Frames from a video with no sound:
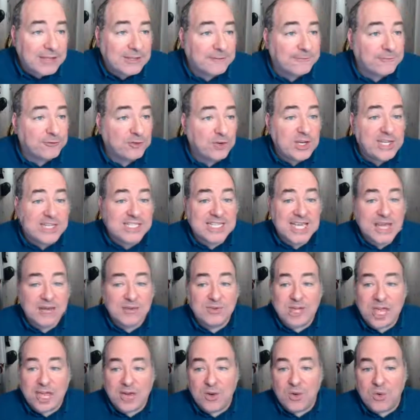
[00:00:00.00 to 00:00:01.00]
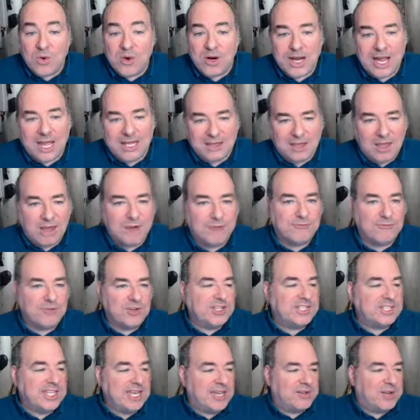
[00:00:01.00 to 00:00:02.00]
the freesound.org, I love
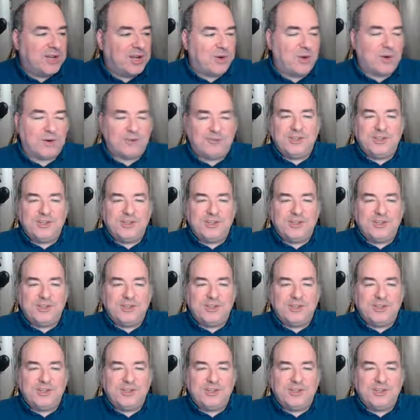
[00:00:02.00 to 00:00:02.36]
freesound.org.